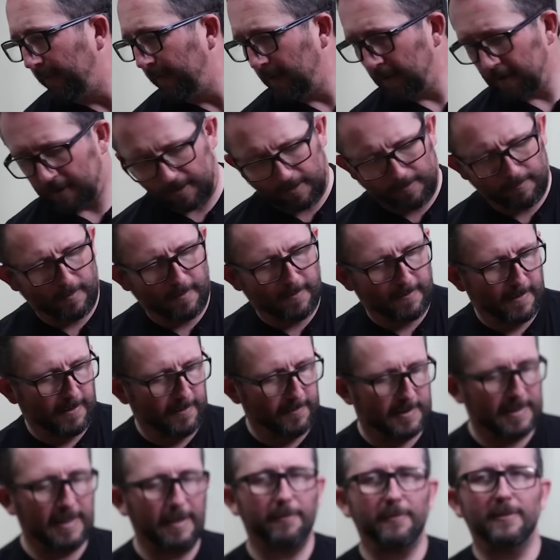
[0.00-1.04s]
finished somewhere
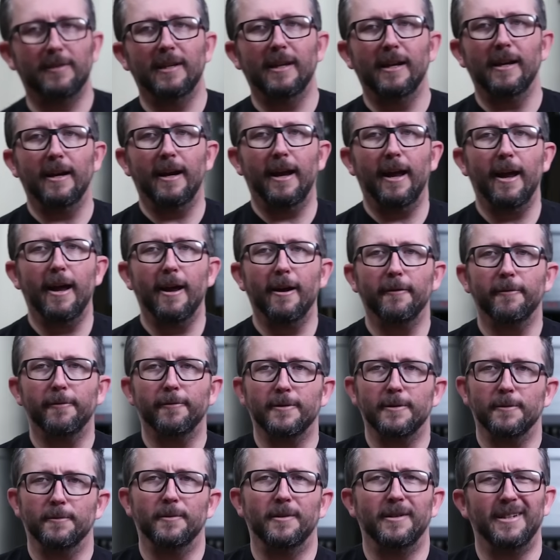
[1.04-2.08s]
around 17 and a
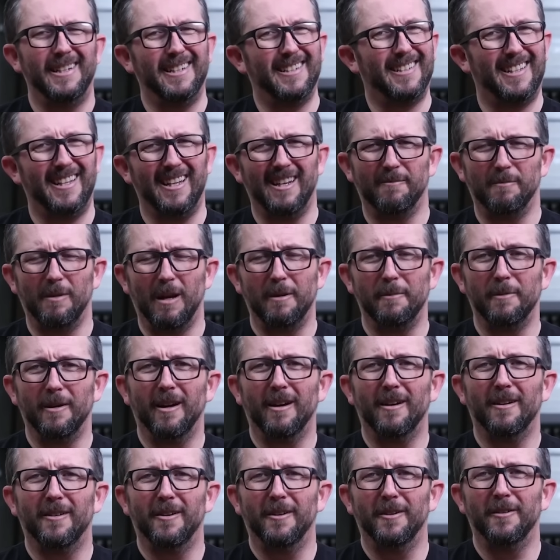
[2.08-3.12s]
half, somewhere 18 maybe,
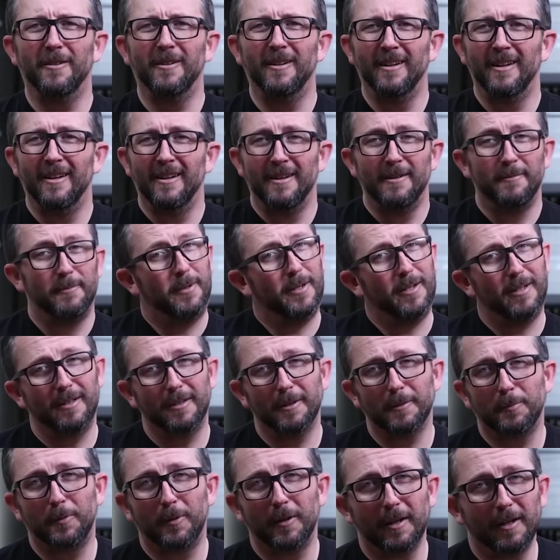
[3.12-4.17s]
I don't know. But it
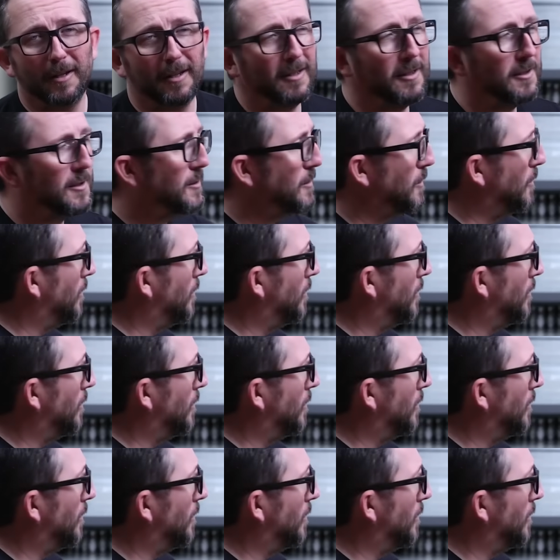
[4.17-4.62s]
looked pretty good. Let's